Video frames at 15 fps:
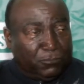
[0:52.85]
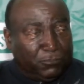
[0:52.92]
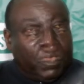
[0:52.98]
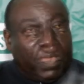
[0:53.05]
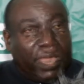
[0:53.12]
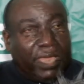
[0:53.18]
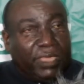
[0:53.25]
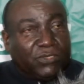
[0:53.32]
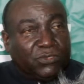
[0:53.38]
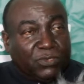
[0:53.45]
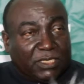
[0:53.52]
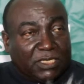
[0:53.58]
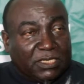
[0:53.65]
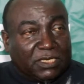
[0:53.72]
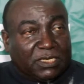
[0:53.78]
We are a
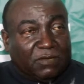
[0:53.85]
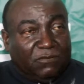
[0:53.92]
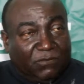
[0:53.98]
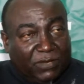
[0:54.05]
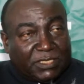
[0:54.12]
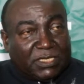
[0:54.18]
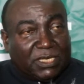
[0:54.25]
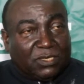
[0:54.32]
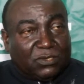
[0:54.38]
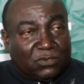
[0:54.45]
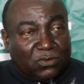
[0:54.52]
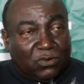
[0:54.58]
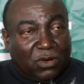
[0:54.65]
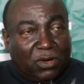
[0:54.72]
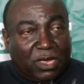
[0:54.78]
strategic investor,
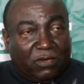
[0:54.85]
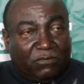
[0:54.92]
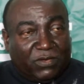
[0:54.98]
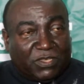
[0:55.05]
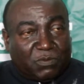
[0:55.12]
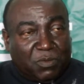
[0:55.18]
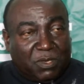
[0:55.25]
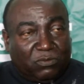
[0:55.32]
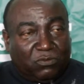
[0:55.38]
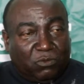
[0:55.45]
so our investment